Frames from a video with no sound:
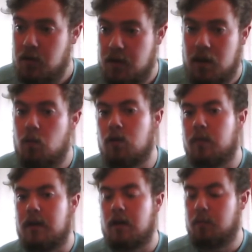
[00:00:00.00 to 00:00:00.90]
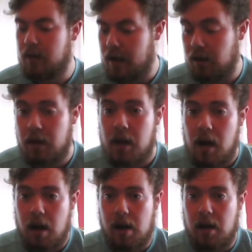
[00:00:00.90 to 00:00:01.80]
So I think he will be a player
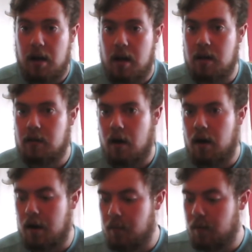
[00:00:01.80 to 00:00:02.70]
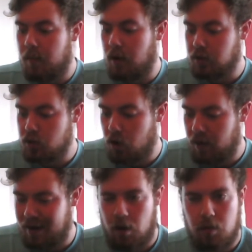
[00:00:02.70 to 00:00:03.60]
in time, but just not
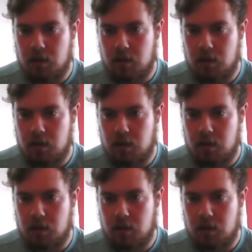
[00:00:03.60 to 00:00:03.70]
right now.